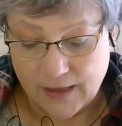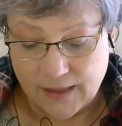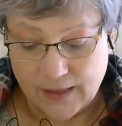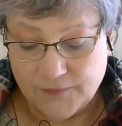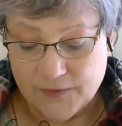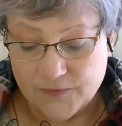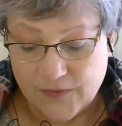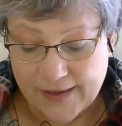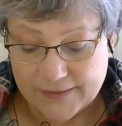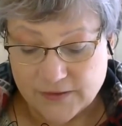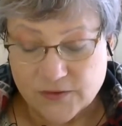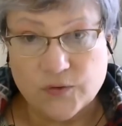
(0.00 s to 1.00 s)
if
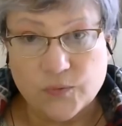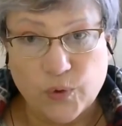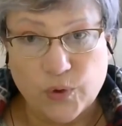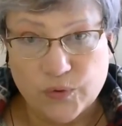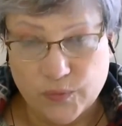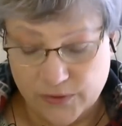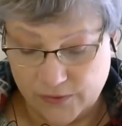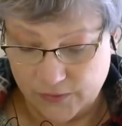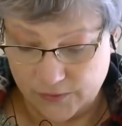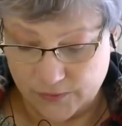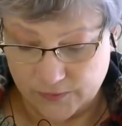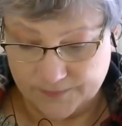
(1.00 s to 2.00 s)
invited to work with
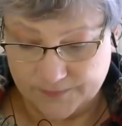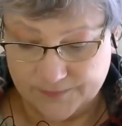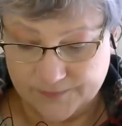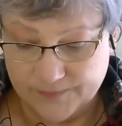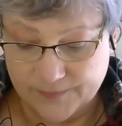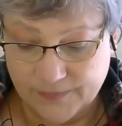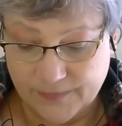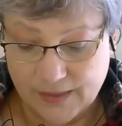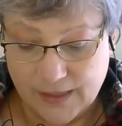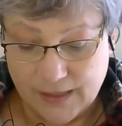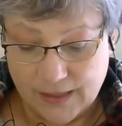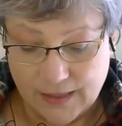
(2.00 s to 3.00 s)
you,
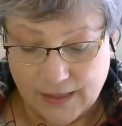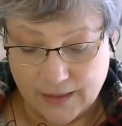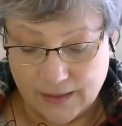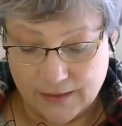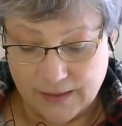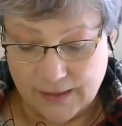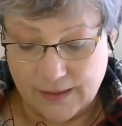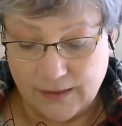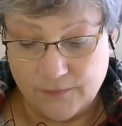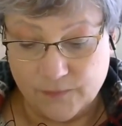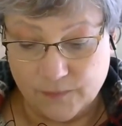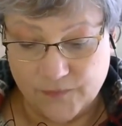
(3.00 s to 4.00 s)

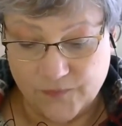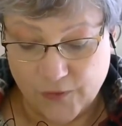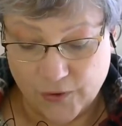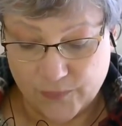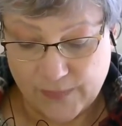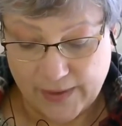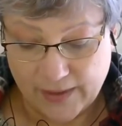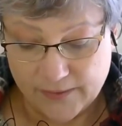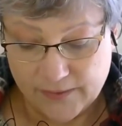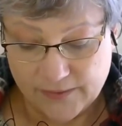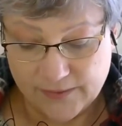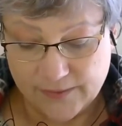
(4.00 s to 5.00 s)
the frog
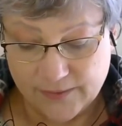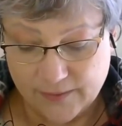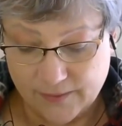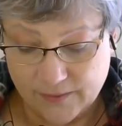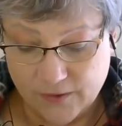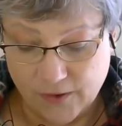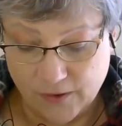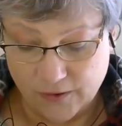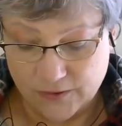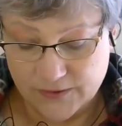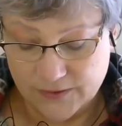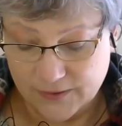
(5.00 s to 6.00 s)
mouth
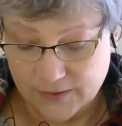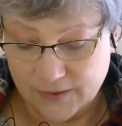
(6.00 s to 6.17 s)
card